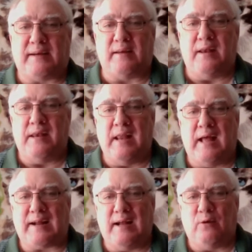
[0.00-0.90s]
Impact
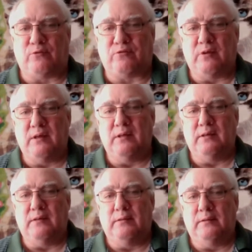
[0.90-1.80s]

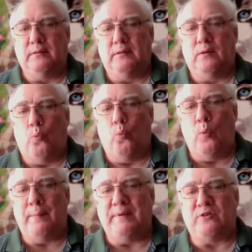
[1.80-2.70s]
Knockouts
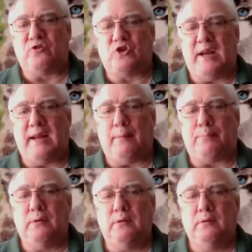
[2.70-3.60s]
Women's
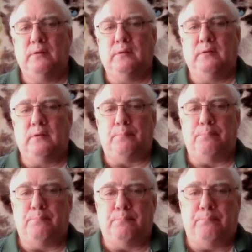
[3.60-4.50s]
Champ,
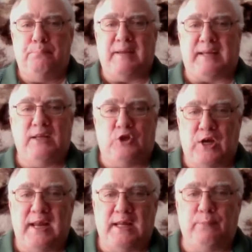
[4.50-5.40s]

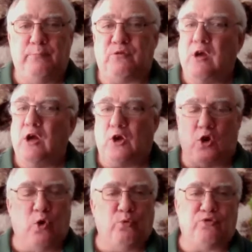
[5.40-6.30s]
Mickie James,
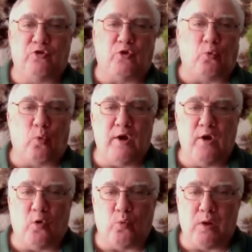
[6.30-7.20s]
goes to the
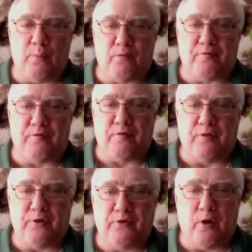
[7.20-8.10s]
Royal
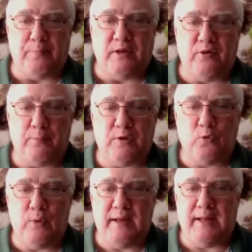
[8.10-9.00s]
Rumble for the
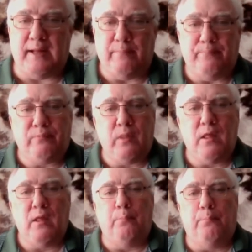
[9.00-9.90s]
WWE.
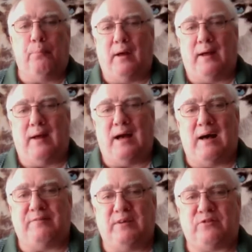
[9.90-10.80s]

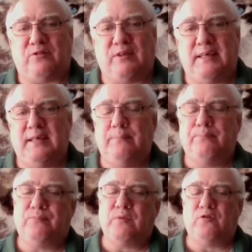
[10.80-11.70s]
But
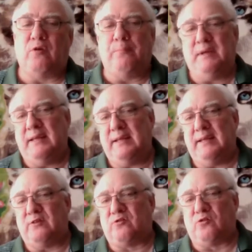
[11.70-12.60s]
obviously, to
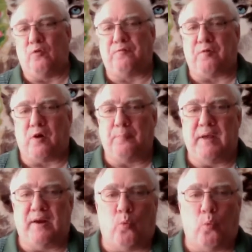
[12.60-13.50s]
me, it's so
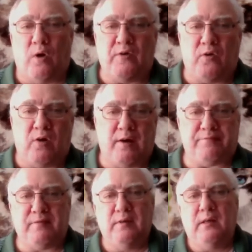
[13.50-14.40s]
far been a
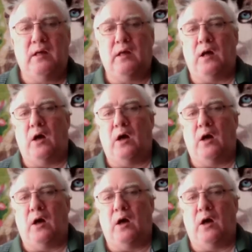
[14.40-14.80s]
one-off.